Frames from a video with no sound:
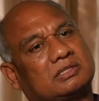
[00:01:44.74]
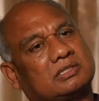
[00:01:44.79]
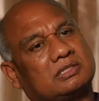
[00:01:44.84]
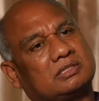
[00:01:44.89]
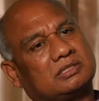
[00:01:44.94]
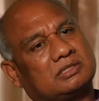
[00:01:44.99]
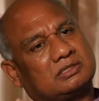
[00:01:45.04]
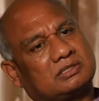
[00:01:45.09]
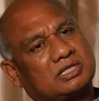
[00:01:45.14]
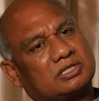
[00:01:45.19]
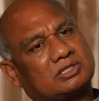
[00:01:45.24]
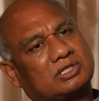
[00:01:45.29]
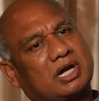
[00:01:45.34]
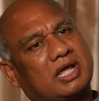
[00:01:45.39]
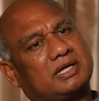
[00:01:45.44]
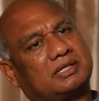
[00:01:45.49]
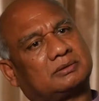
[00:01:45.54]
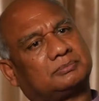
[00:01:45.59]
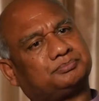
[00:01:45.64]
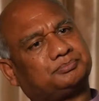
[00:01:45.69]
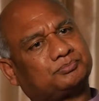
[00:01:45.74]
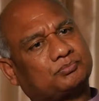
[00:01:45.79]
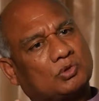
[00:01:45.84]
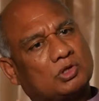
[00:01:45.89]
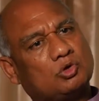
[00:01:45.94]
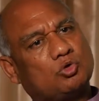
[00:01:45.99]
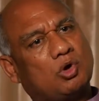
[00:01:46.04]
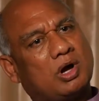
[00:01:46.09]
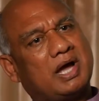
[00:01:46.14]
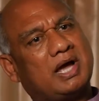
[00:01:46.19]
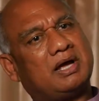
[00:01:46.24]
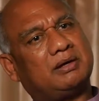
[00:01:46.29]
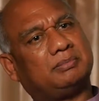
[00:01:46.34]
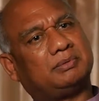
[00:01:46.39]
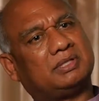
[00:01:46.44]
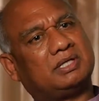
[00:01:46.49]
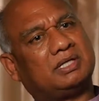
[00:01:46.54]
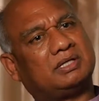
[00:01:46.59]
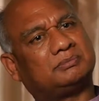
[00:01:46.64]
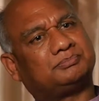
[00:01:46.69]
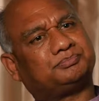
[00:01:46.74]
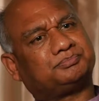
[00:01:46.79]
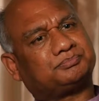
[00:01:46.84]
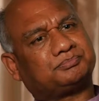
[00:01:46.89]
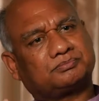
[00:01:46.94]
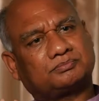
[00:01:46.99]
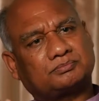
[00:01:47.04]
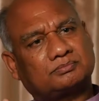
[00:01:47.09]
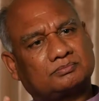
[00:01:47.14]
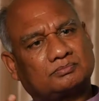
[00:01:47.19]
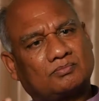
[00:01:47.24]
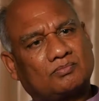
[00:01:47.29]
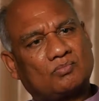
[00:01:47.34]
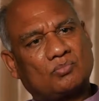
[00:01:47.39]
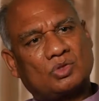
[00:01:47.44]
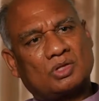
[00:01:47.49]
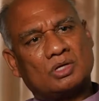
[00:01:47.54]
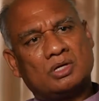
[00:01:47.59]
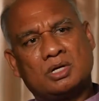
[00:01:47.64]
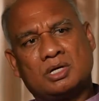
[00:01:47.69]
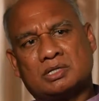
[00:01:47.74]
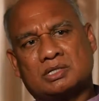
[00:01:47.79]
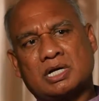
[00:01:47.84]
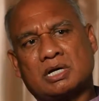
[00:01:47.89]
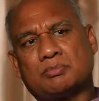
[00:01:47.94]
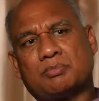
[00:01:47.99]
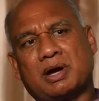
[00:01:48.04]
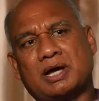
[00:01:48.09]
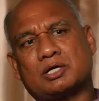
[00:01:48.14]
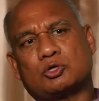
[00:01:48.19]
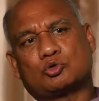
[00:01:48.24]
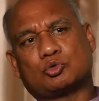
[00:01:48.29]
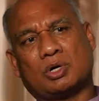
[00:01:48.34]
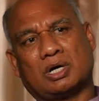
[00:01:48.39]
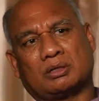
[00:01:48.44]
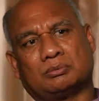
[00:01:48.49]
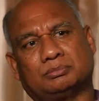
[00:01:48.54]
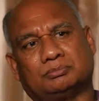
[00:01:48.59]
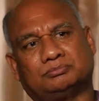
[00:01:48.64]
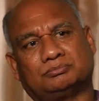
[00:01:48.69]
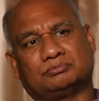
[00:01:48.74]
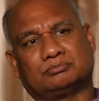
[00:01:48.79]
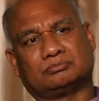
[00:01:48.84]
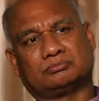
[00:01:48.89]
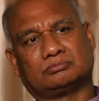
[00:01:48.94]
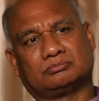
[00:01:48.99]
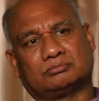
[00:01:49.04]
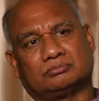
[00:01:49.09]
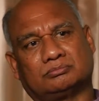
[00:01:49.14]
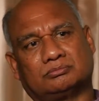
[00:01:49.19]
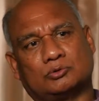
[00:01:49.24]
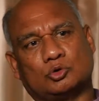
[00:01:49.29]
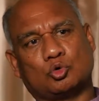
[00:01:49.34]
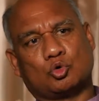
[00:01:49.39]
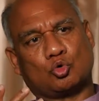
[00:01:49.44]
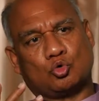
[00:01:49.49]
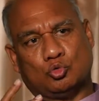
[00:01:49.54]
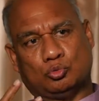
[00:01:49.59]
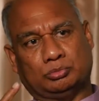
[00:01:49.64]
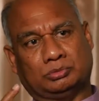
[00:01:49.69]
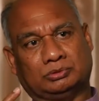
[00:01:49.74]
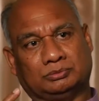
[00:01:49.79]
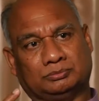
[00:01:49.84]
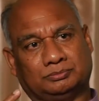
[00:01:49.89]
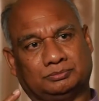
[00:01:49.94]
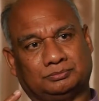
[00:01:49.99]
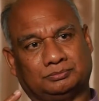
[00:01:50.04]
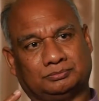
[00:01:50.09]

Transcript: It's just like you have a 10 by 12 room.